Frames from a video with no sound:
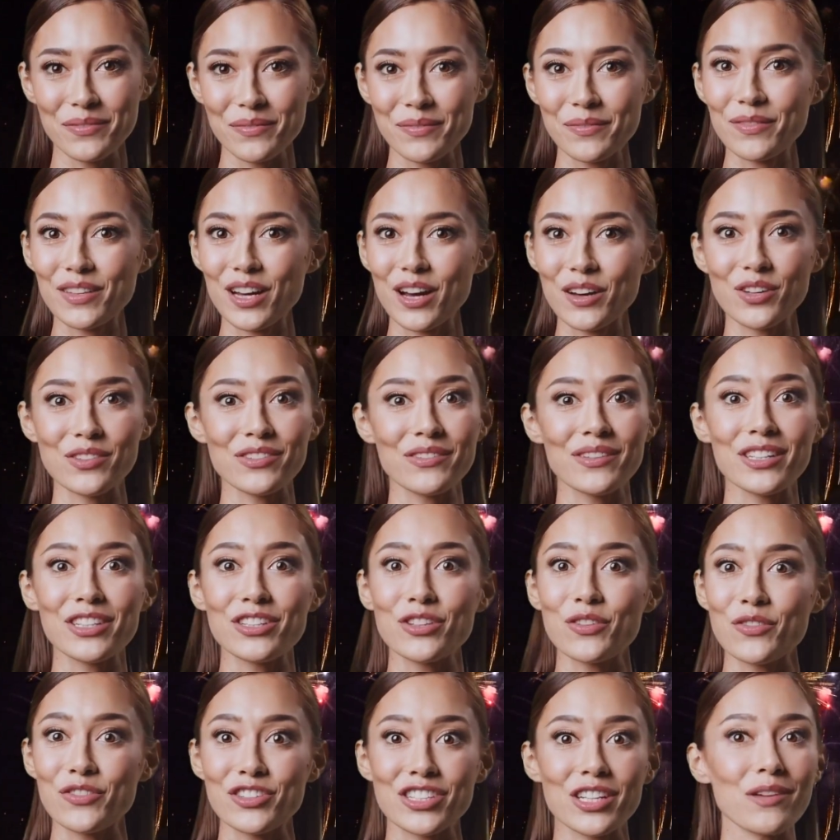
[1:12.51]
Note that
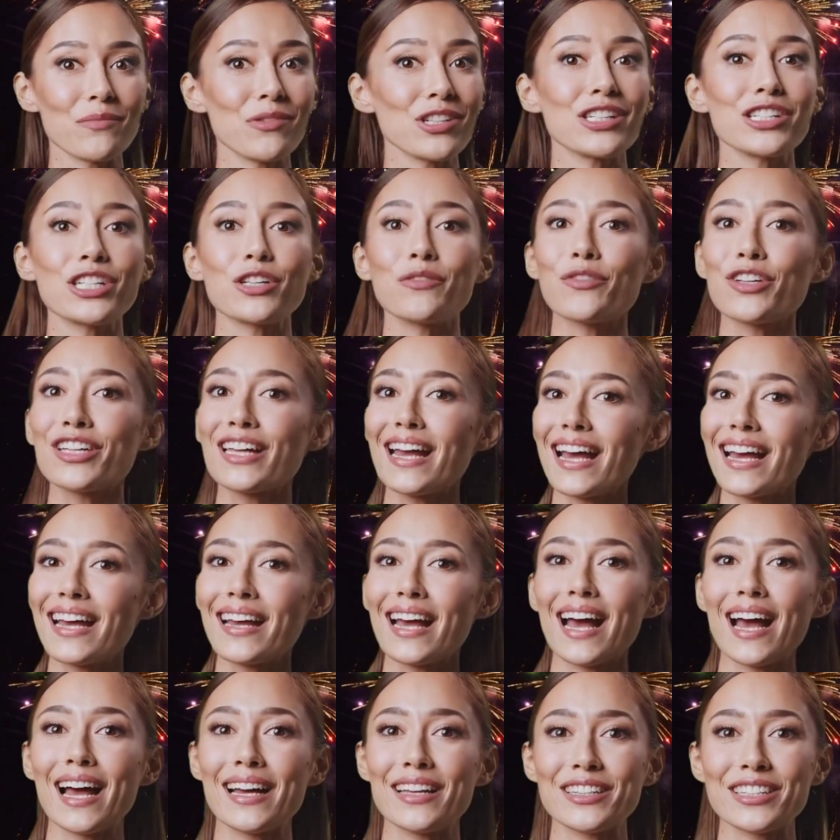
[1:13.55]
you'll typically retain
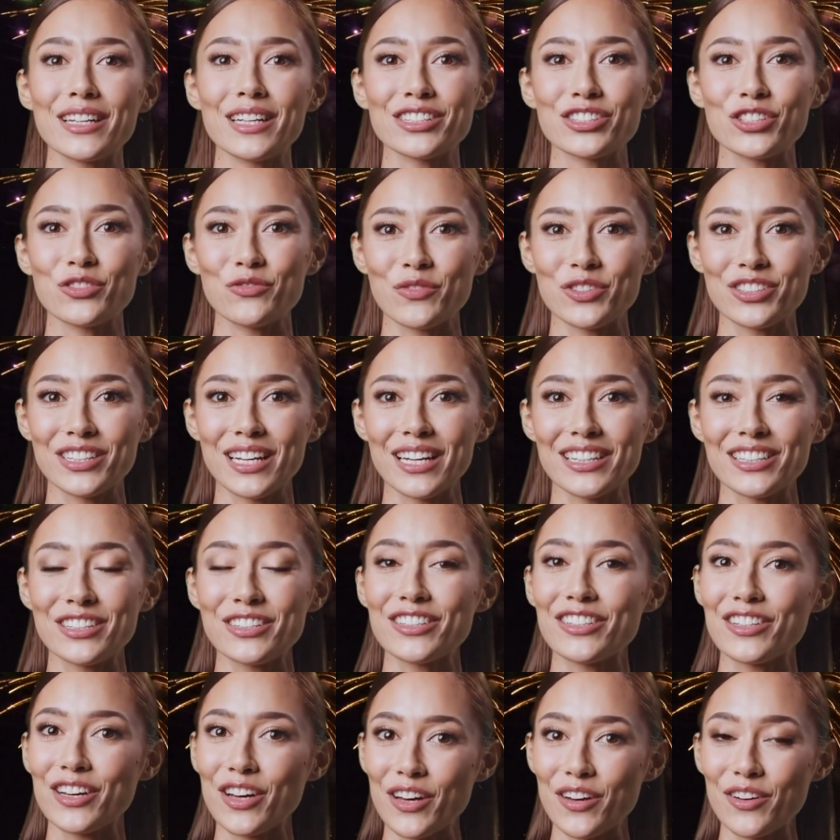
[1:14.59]
access to Rosetta
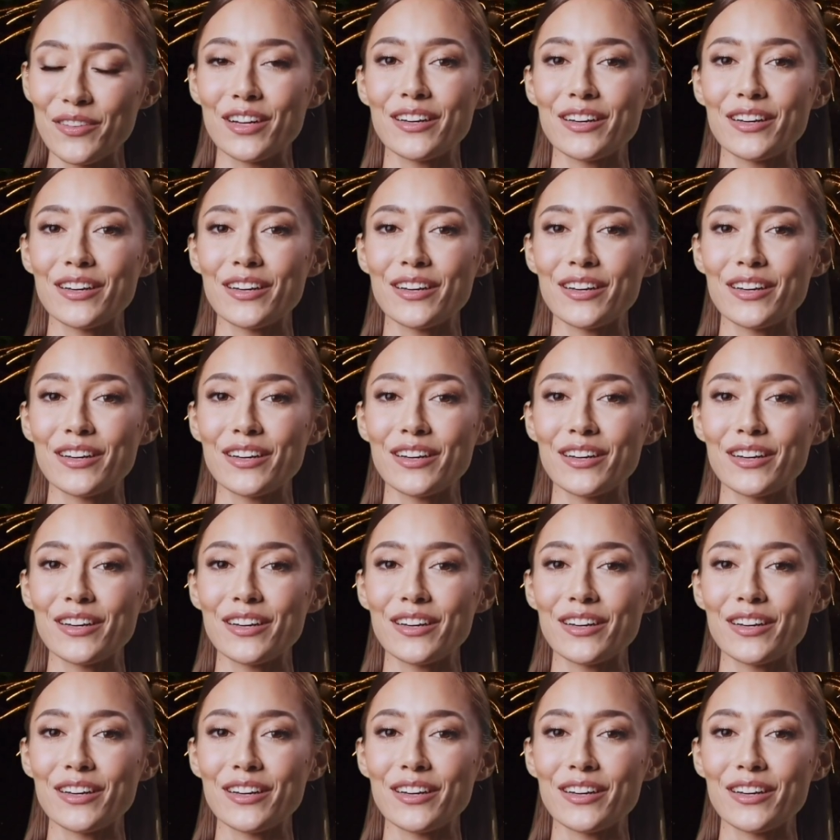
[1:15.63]
Stone